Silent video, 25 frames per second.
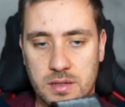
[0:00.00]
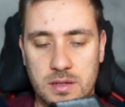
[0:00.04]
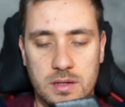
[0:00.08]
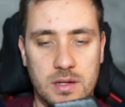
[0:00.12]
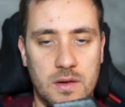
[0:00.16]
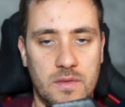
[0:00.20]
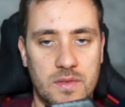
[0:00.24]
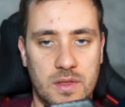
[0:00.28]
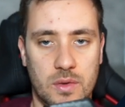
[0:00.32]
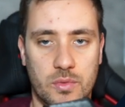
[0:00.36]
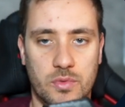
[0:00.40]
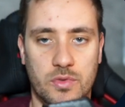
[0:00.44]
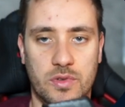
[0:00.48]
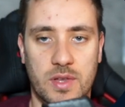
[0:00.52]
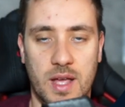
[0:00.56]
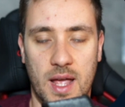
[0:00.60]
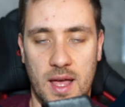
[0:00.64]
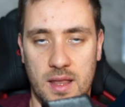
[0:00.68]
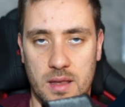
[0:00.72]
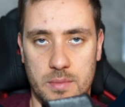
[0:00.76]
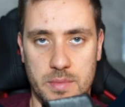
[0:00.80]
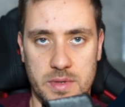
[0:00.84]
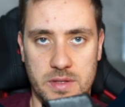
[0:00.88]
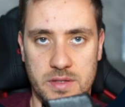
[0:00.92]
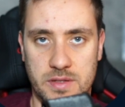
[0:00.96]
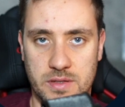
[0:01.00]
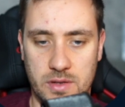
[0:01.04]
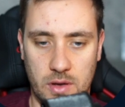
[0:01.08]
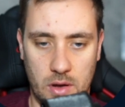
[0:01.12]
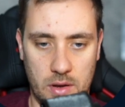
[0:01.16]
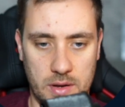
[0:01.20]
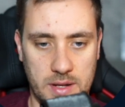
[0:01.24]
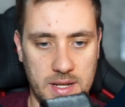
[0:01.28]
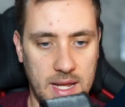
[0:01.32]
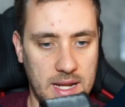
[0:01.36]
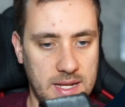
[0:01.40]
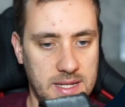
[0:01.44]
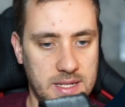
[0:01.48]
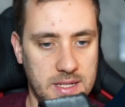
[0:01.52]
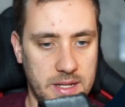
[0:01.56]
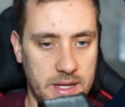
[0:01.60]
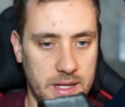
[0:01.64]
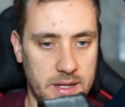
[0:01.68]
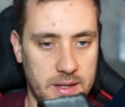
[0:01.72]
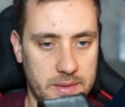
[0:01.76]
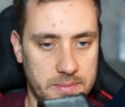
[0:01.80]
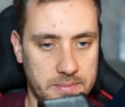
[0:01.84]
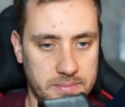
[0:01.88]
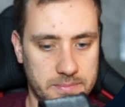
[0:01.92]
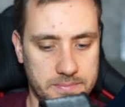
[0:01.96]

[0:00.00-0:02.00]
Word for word: of those elements on that data.